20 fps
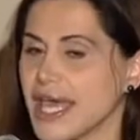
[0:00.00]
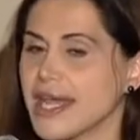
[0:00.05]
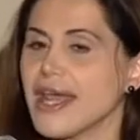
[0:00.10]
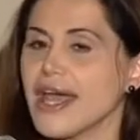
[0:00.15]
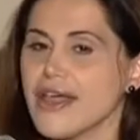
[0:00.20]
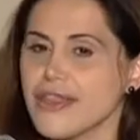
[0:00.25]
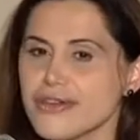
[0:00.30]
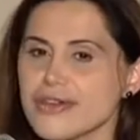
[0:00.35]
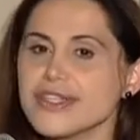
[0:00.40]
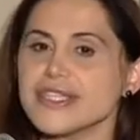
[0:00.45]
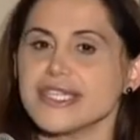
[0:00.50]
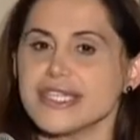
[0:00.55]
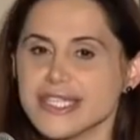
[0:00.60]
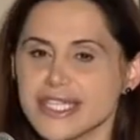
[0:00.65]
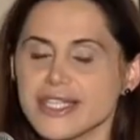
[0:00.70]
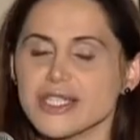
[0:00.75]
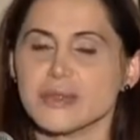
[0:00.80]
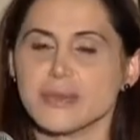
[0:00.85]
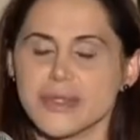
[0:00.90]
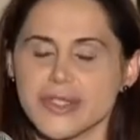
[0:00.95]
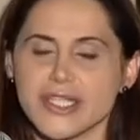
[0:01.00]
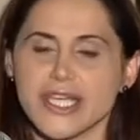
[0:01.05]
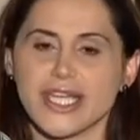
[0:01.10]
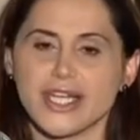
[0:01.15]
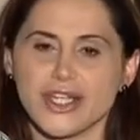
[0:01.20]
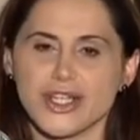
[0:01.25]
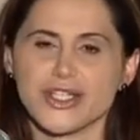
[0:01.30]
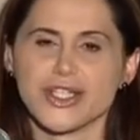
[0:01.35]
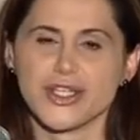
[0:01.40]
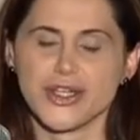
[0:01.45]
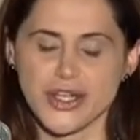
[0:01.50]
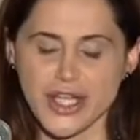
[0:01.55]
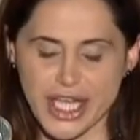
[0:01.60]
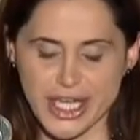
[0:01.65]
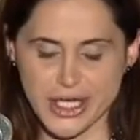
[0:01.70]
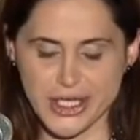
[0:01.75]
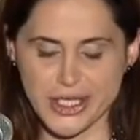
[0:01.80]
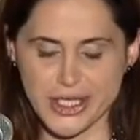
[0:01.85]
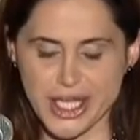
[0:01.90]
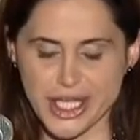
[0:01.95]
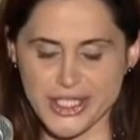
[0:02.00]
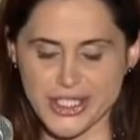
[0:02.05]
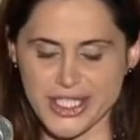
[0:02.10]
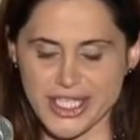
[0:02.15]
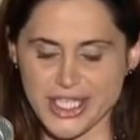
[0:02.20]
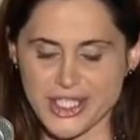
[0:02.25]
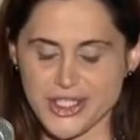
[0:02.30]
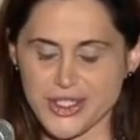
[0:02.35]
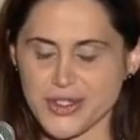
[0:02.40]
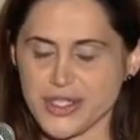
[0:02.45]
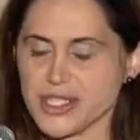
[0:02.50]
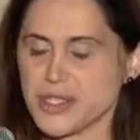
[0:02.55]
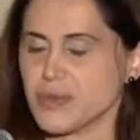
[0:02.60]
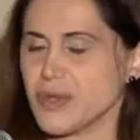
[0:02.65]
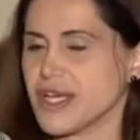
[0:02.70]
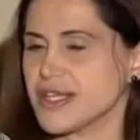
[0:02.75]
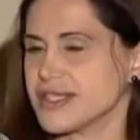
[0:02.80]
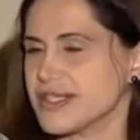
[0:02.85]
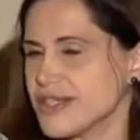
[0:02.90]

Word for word: and other details pertaining to your gynecologic history as well,